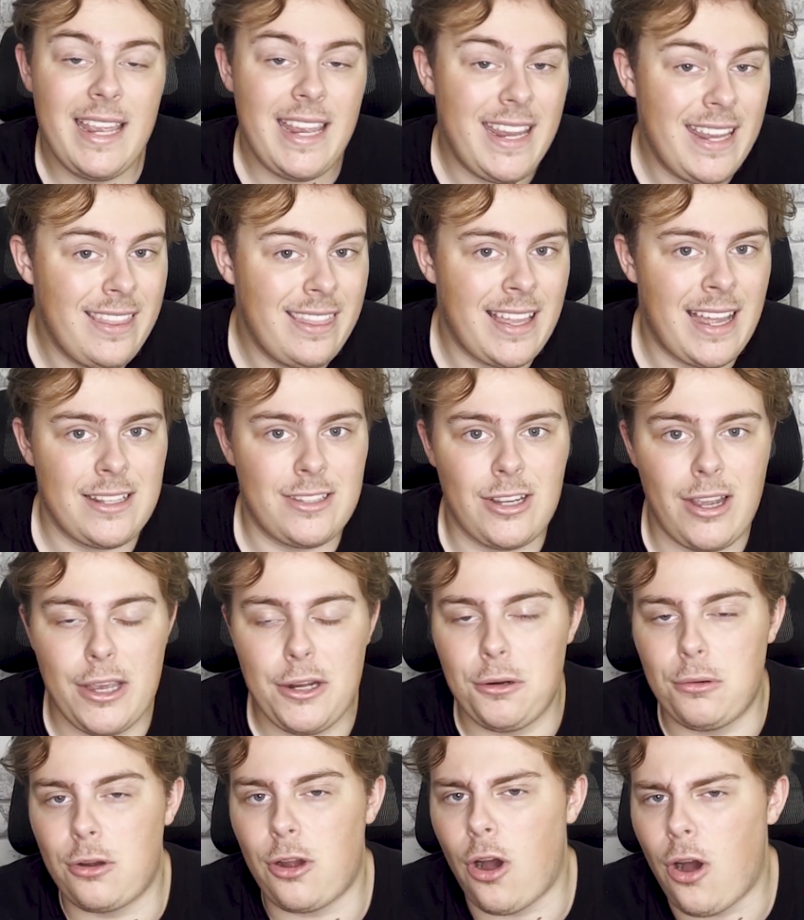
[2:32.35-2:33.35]
in that
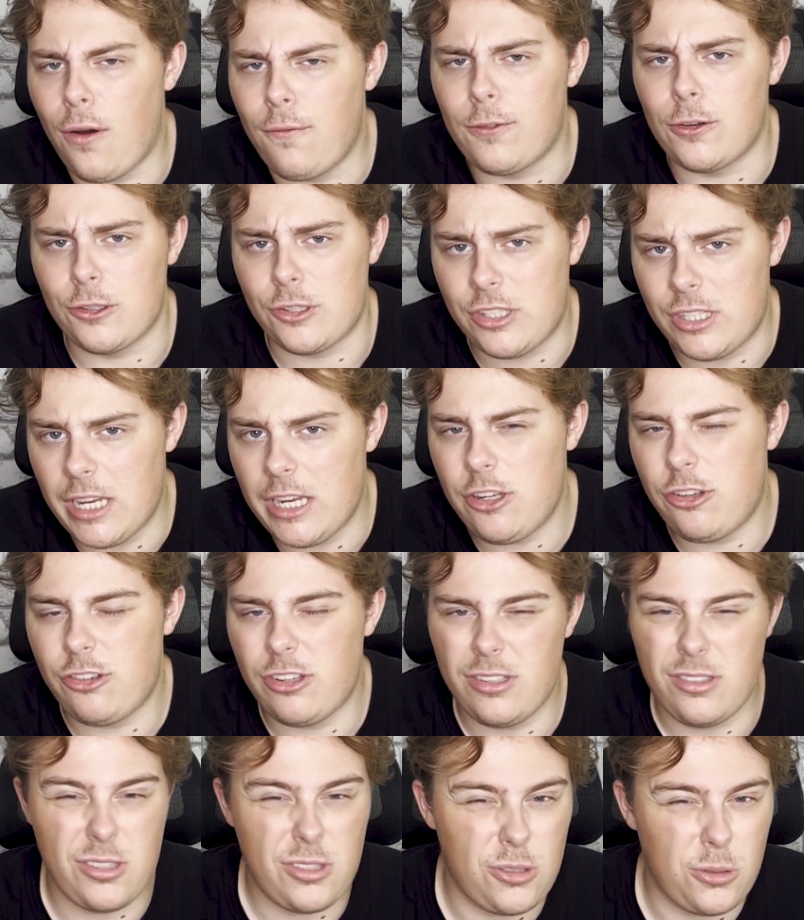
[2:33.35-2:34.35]
title
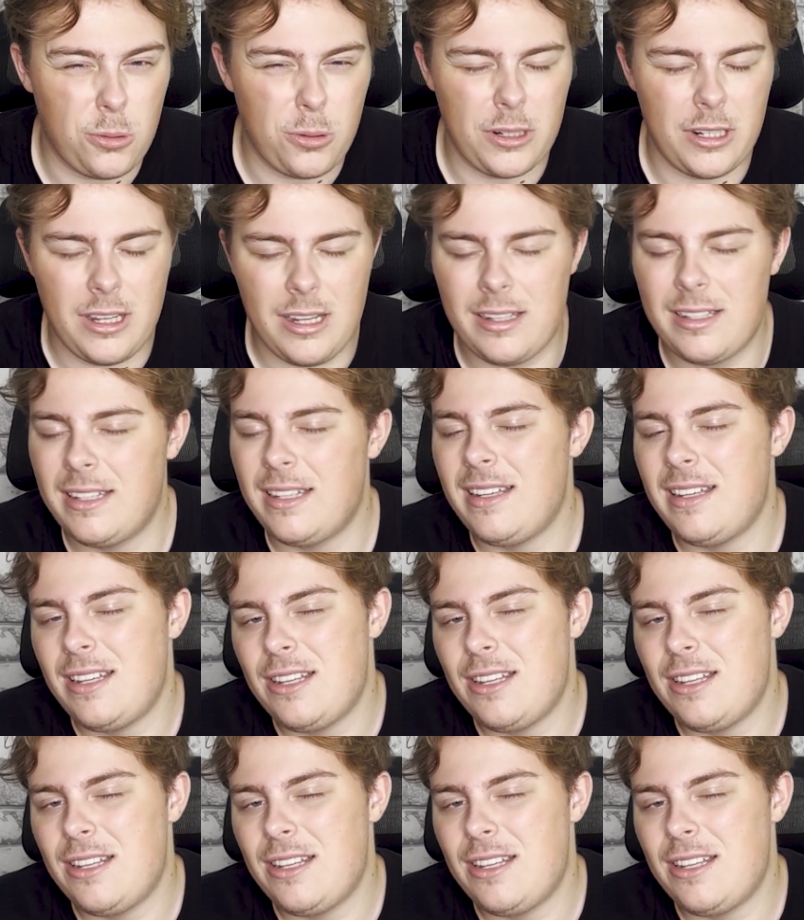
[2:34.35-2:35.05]
conversation, sorta.